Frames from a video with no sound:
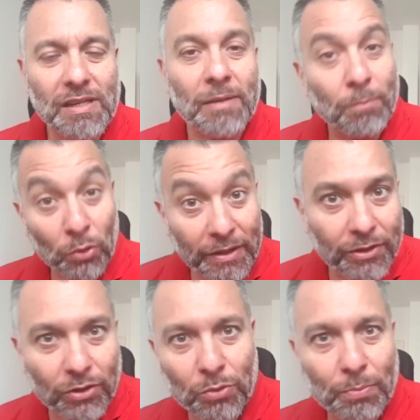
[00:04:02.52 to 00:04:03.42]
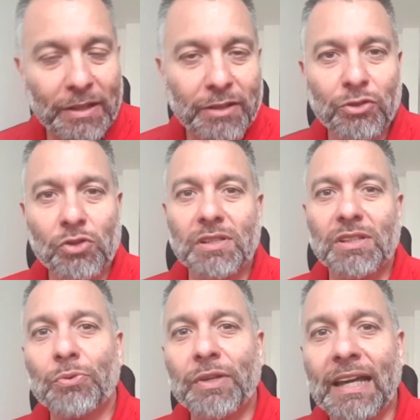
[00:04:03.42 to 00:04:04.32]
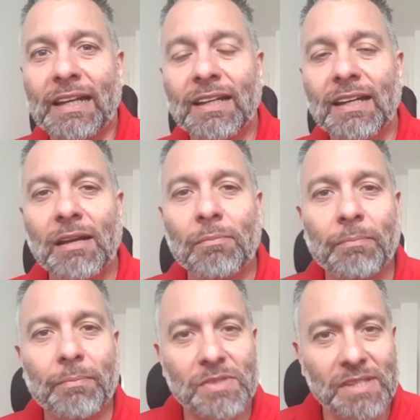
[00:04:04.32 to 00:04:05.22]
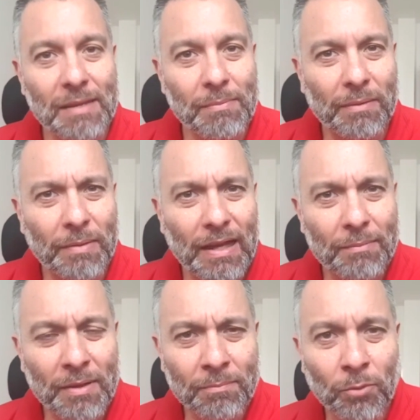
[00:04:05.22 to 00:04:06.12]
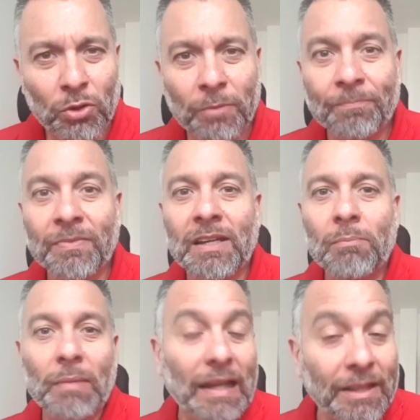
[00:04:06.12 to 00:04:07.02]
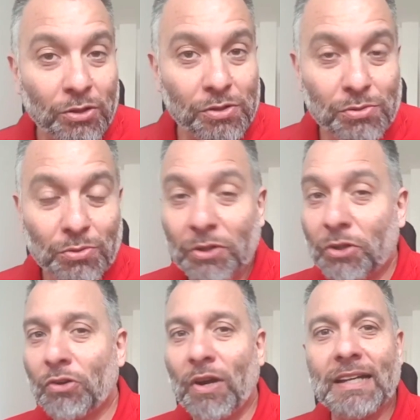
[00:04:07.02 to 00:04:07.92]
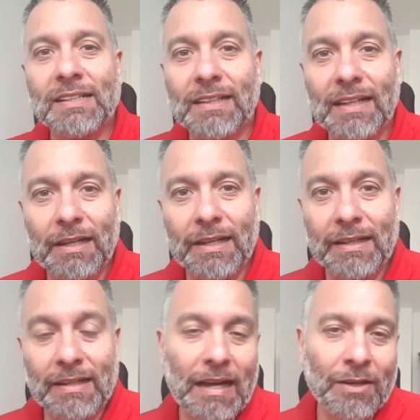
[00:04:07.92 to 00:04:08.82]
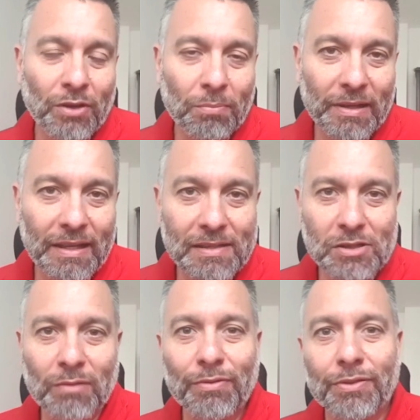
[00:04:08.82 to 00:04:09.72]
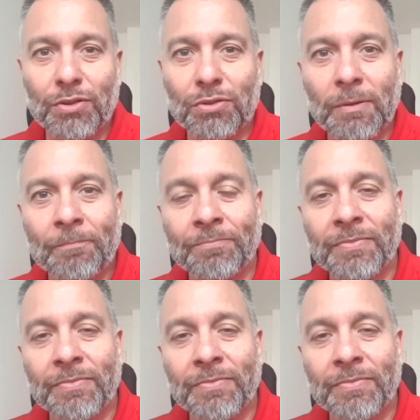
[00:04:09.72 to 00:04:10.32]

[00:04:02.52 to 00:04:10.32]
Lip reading: like Pulido, who played, of course, at the weekend, see him a bit more. Melendo is doing great, another player has come through.